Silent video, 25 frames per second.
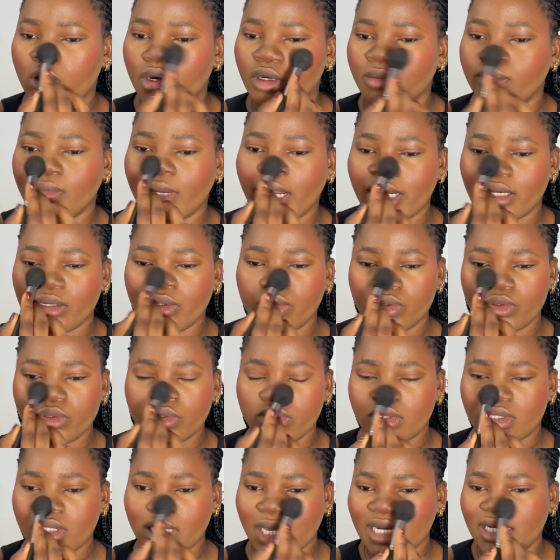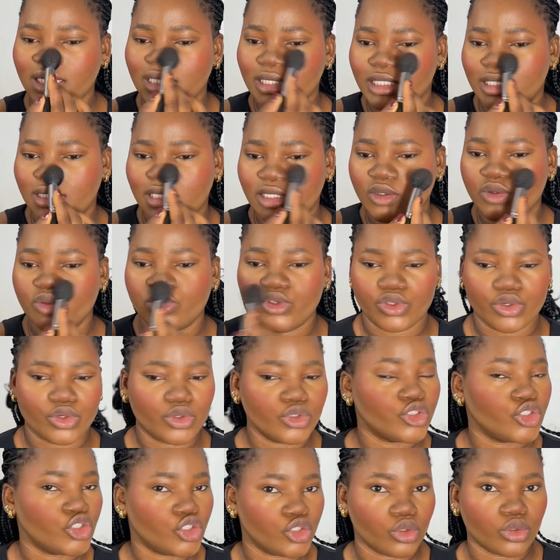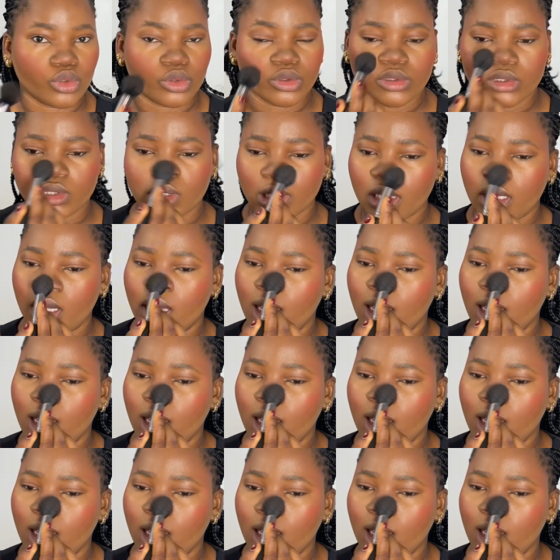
on my nose and it still, shows.